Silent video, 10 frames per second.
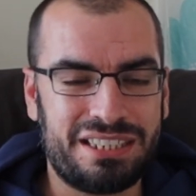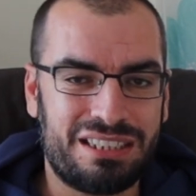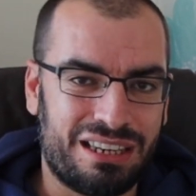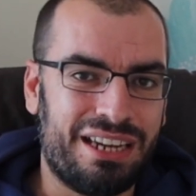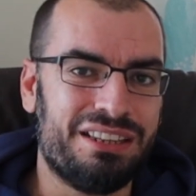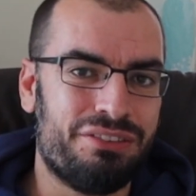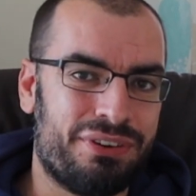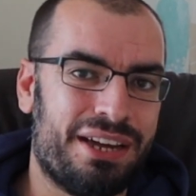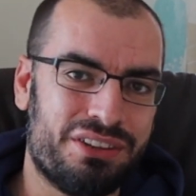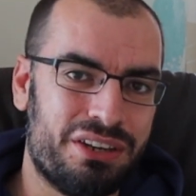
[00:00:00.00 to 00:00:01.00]
did like the
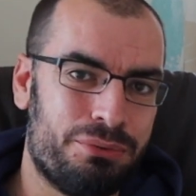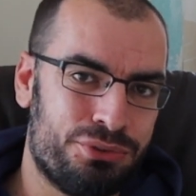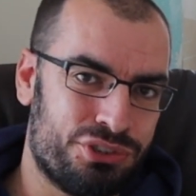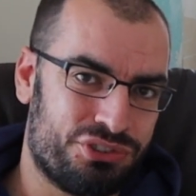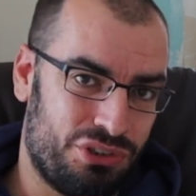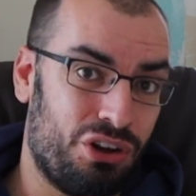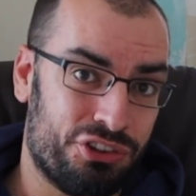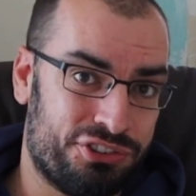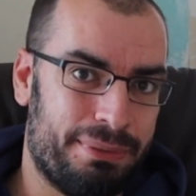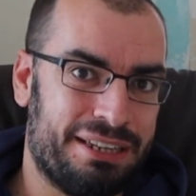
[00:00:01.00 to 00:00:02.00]
fact that it was just
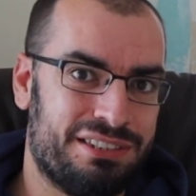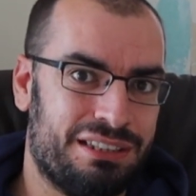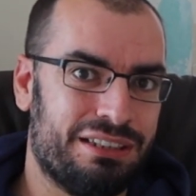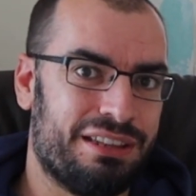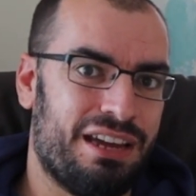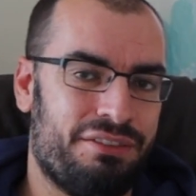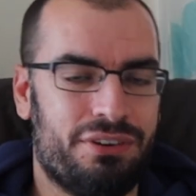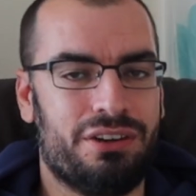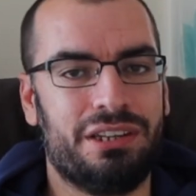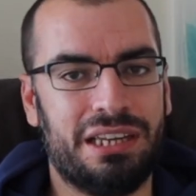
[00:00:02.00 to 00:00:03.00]
automatically there
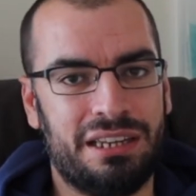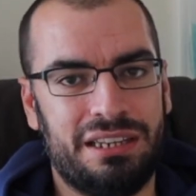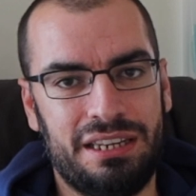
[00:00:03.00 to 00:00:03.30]
for you.